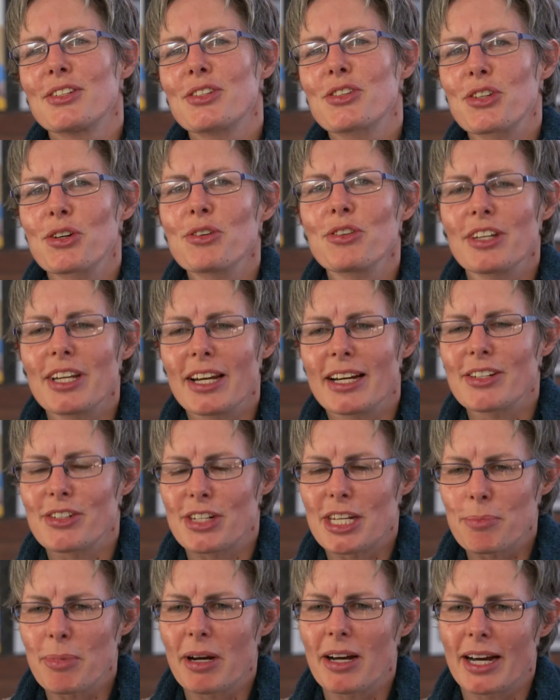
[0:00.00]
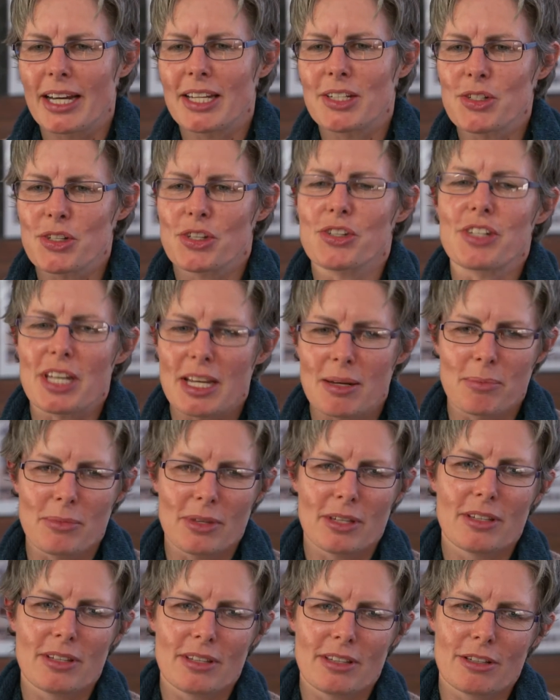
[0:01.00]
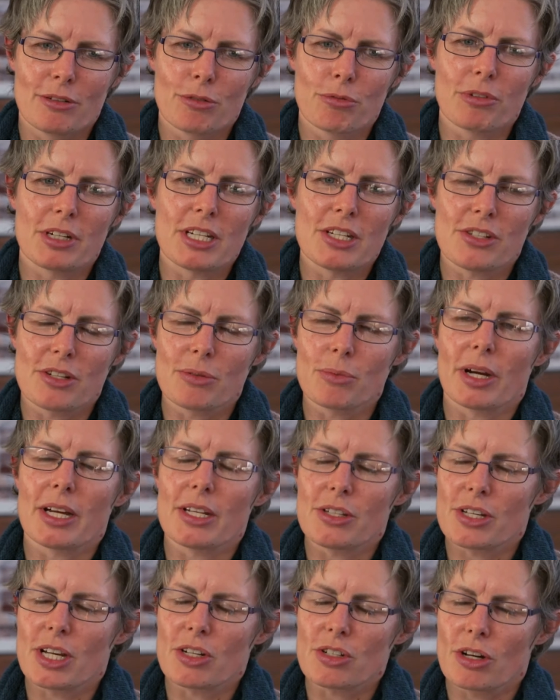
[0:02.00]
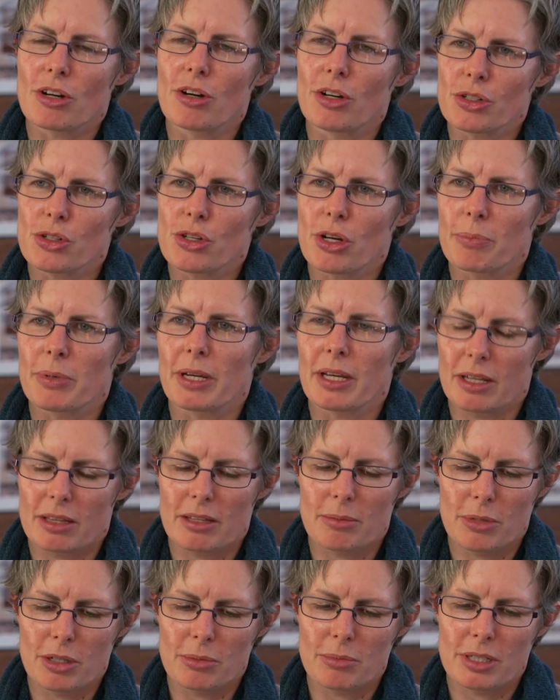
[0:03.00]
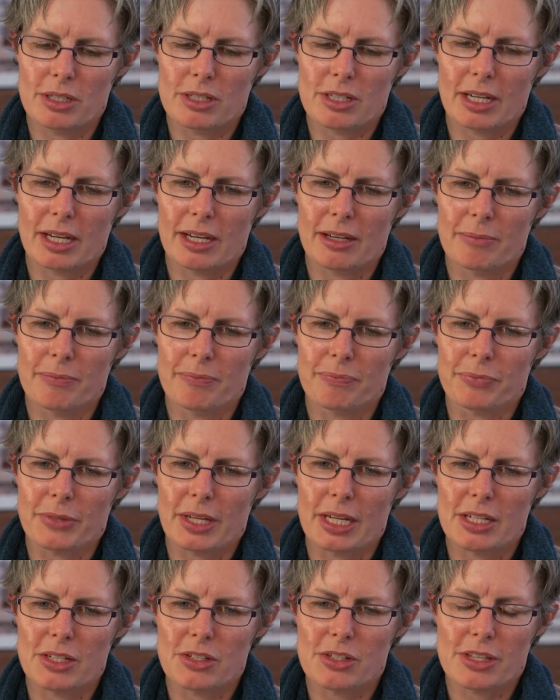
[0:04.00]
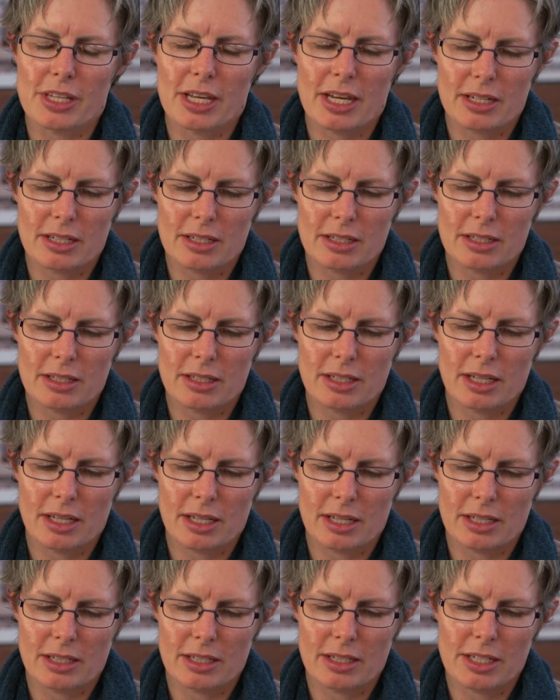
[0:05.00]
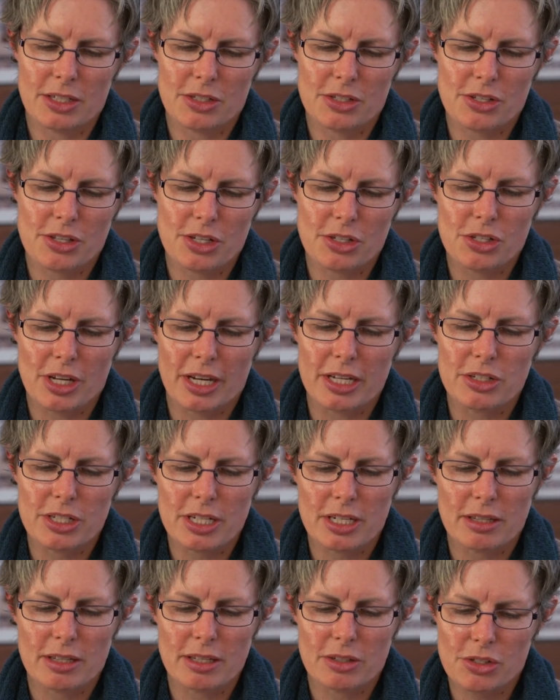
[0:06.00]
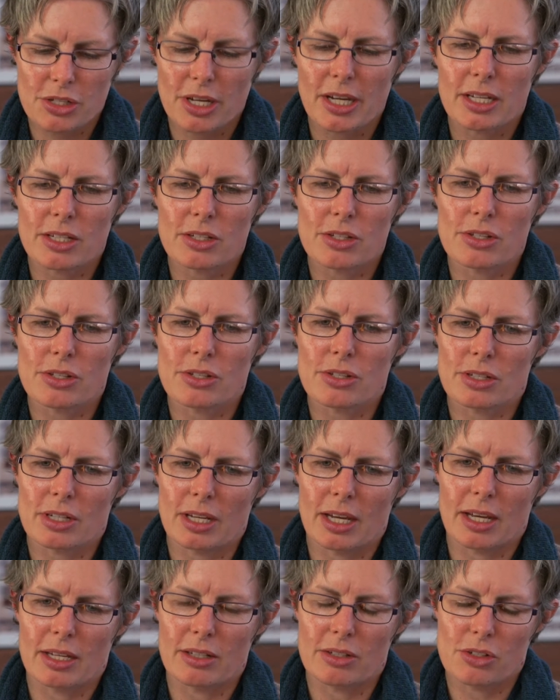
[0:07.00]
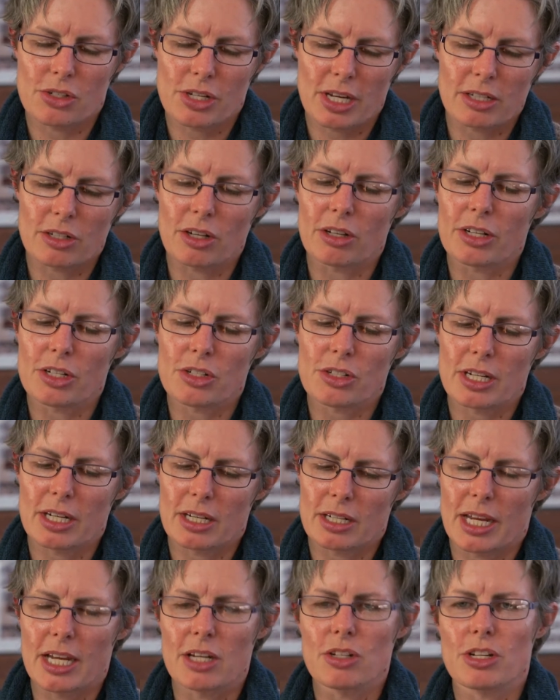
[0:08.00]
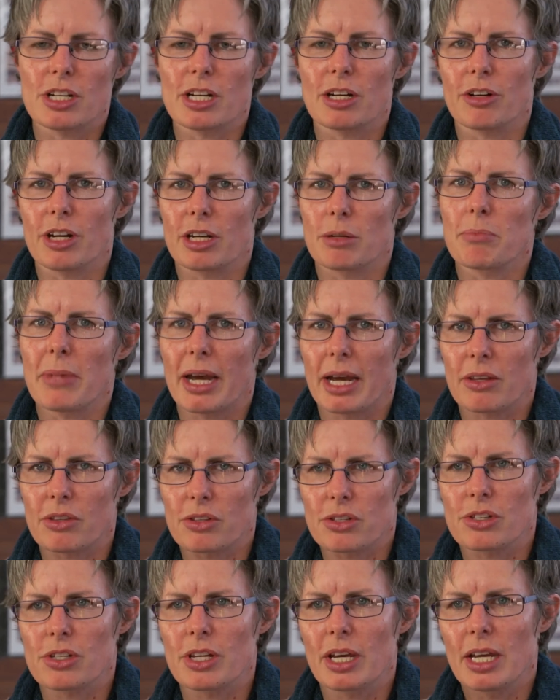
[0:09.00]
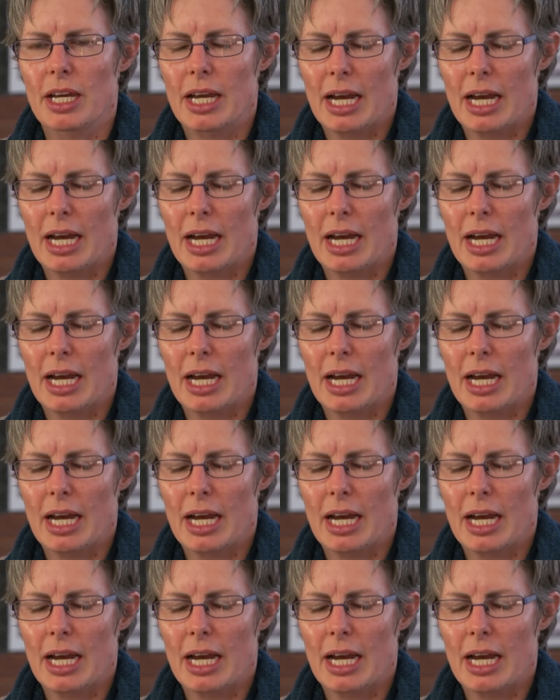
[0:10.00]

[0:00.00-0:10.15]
So the idea behind STEM, the reason why it's such a hot topic at the moment, is that it's this idea that science and technology and engineering and maths